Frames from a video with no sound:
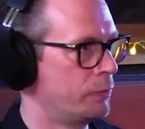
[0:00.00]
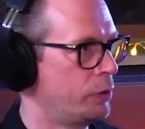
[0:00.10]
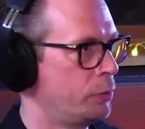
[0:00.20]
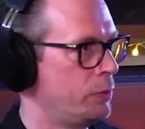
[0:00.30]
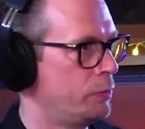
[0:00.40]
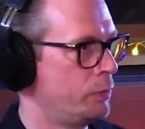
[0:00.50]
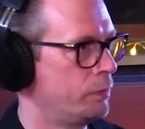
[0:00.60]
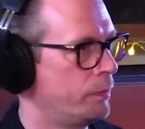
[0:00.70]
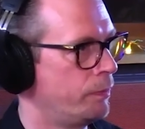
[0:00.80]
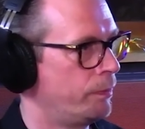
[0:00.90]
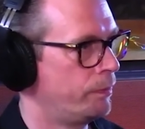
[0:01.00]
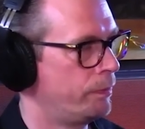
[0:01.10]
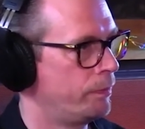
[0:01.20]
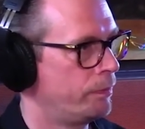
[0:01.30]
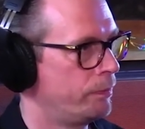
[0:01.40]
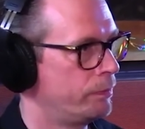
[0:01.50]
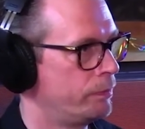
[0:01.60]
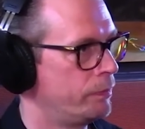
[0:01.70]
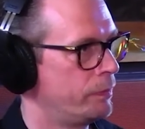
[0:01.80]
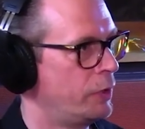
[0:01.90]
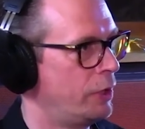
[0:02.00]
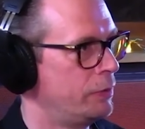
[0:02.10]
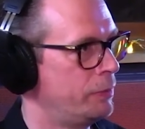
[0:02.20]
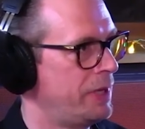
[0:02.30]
So it's only in Band A. So now we can manage things.